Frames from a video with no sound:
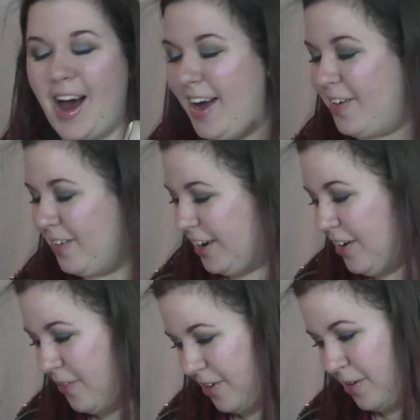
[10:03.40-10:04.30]
I
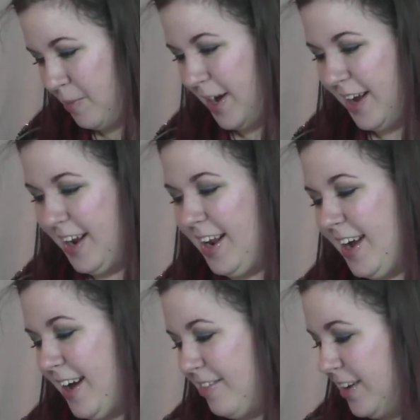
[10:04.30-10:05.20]
already ordered mine and
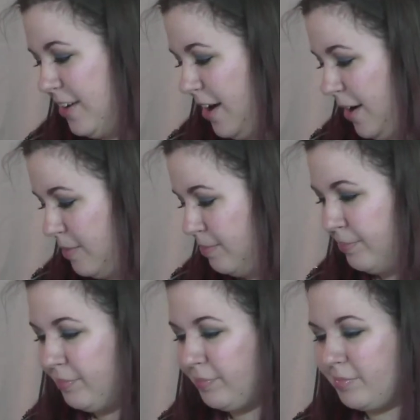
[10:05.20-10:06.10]
I have it. Um,
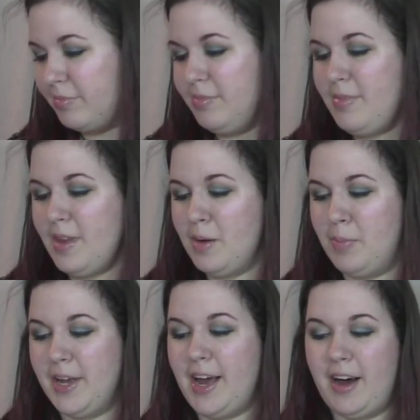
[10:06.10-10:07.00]

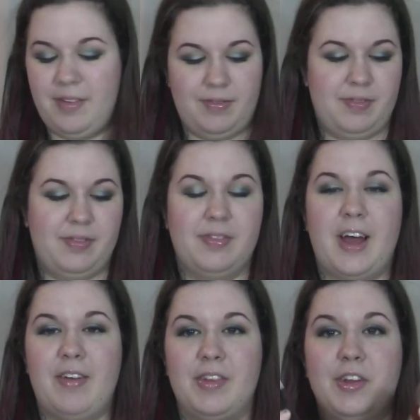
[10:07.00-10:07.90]
but yeah,
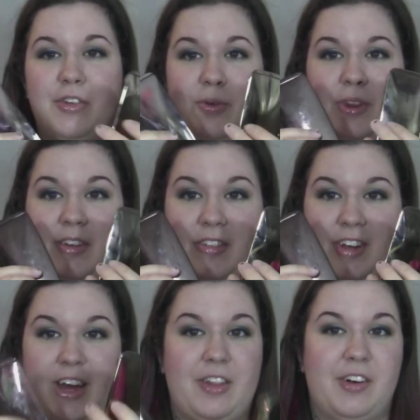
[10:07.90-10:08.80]
having the two of these
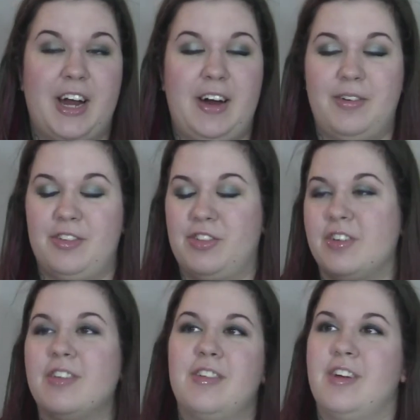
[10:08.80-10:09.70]
together now is
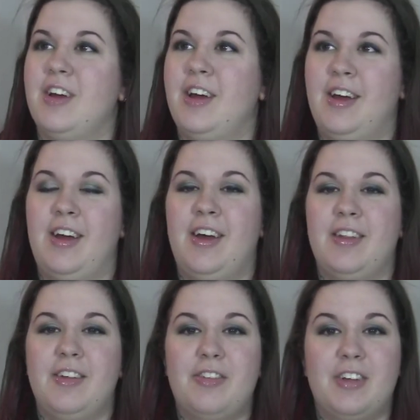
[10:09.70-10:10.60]
just,
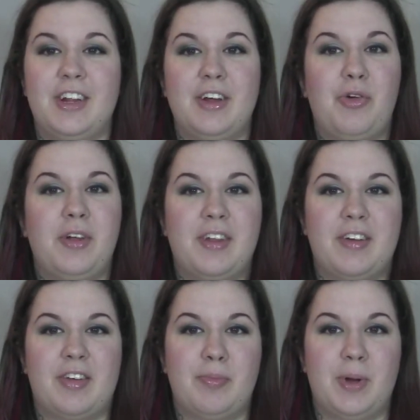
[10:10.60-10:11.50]
these are like the only
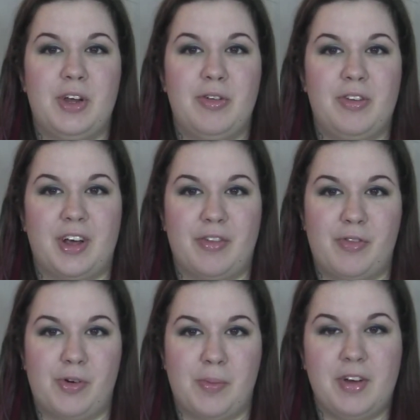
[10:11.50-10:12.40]
things I've been using
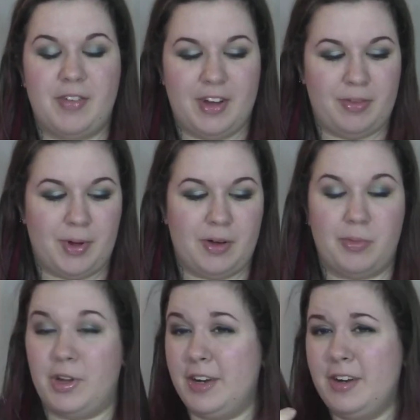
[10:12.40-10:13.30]
for my face
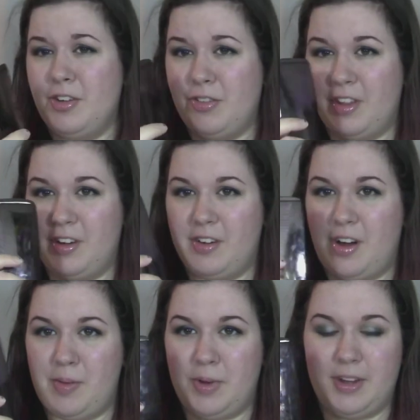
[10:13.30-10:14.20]
makeup. Well, I didn't use the
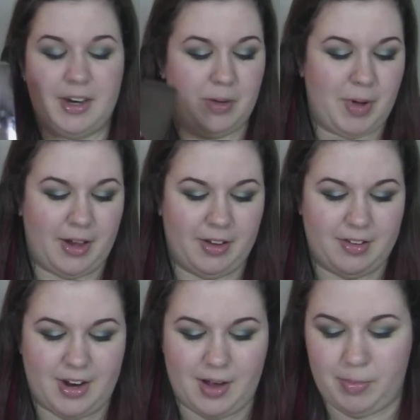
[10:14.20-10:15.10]
ambient lighting palette
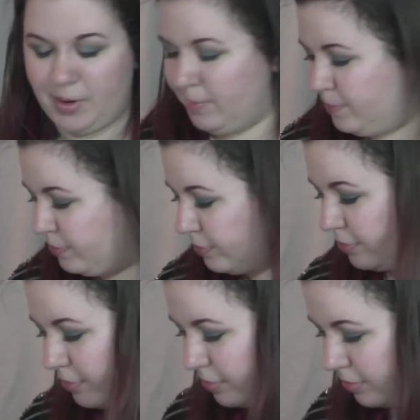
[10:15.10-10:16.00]
today, but
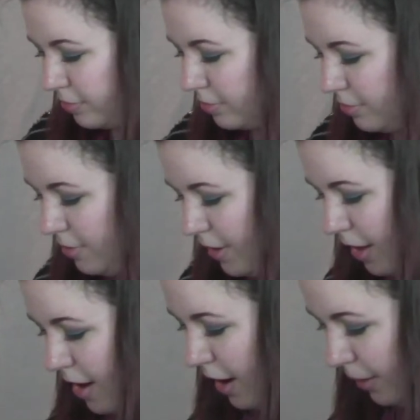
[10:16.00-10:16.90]

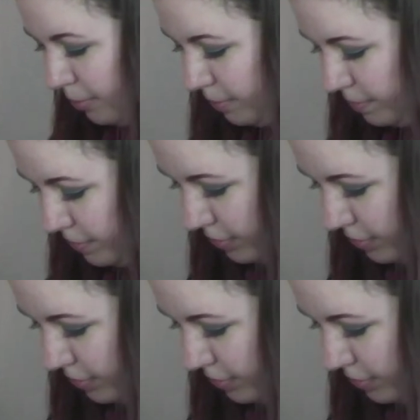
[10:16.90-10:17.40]
Um,